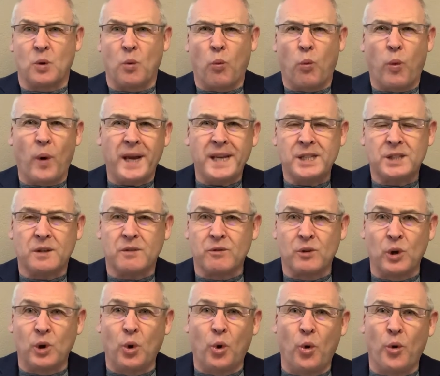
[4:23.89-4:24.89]
weight of
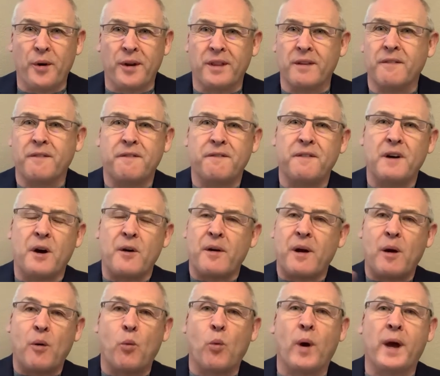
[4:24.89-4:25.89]
glory that far
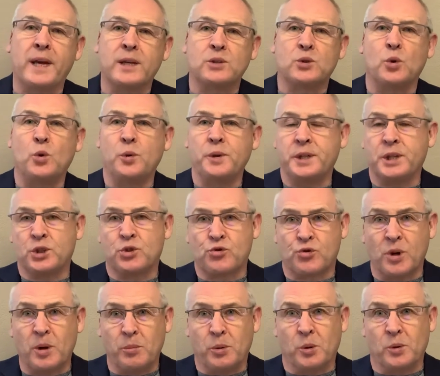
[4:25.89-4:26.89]
outweighs all these
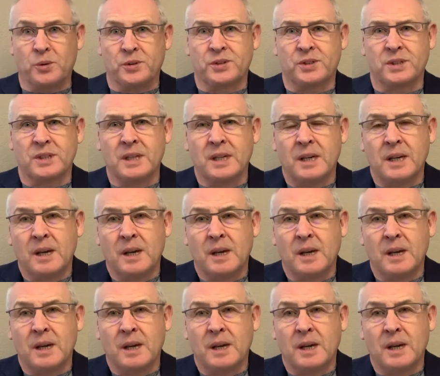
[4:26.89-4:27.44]
troubles